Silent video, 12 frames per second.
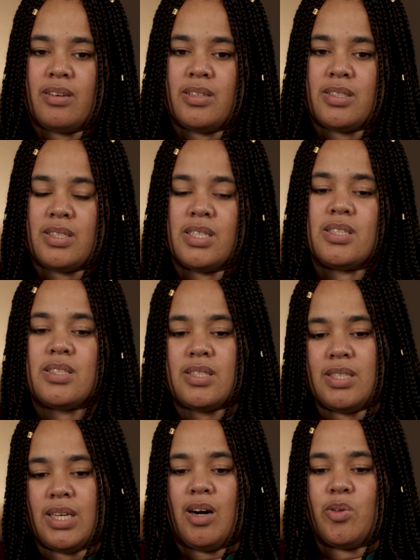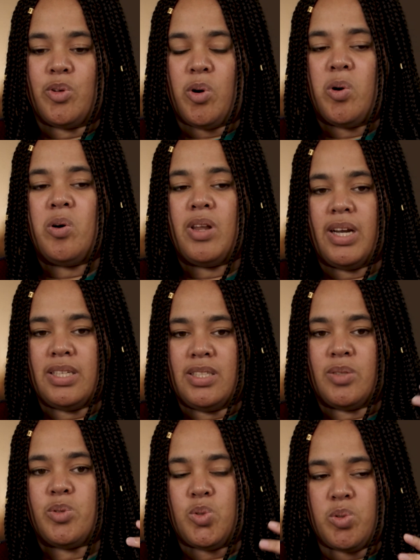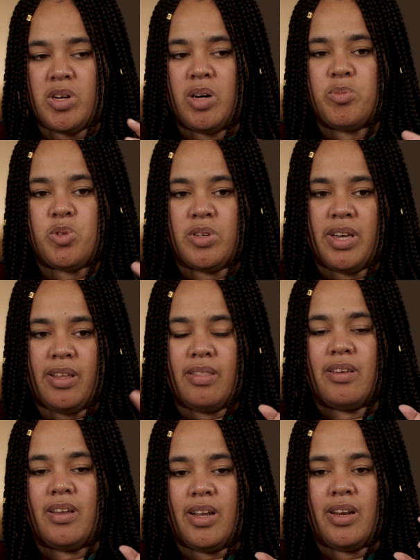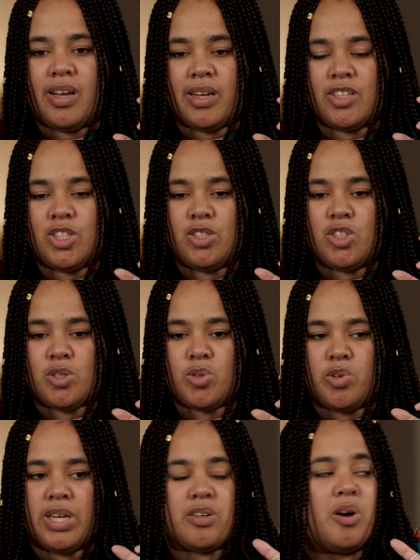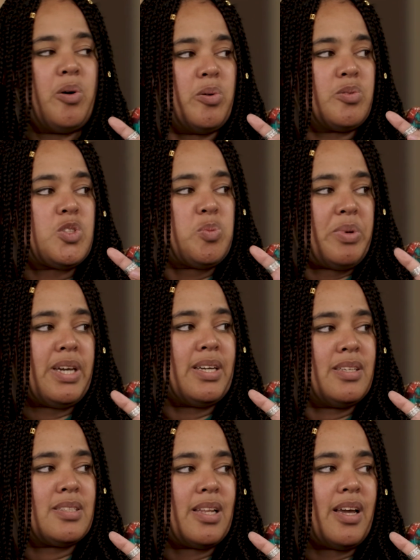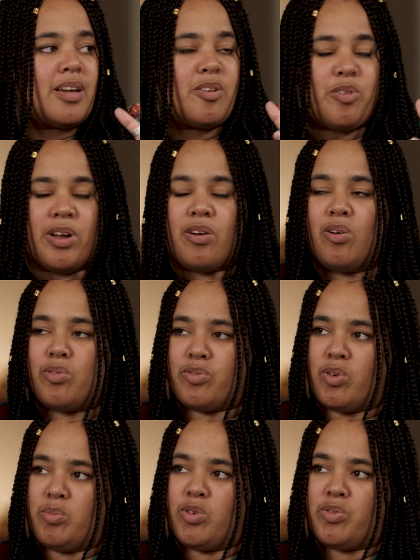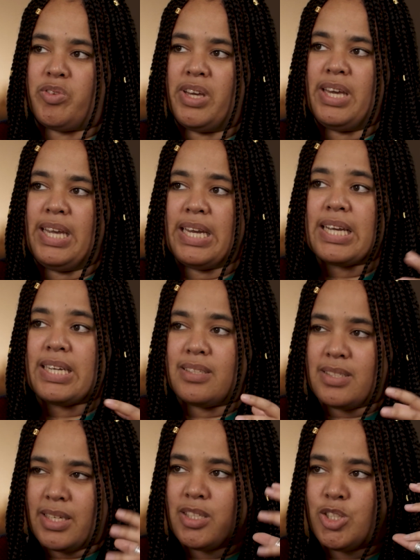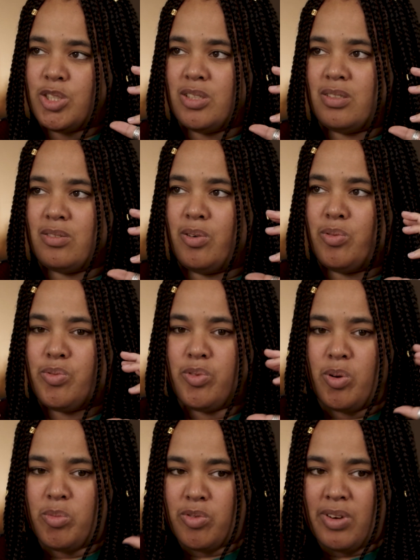since the whole idea was to come together and actually just create our own space, like create our own form of incantation, our own form of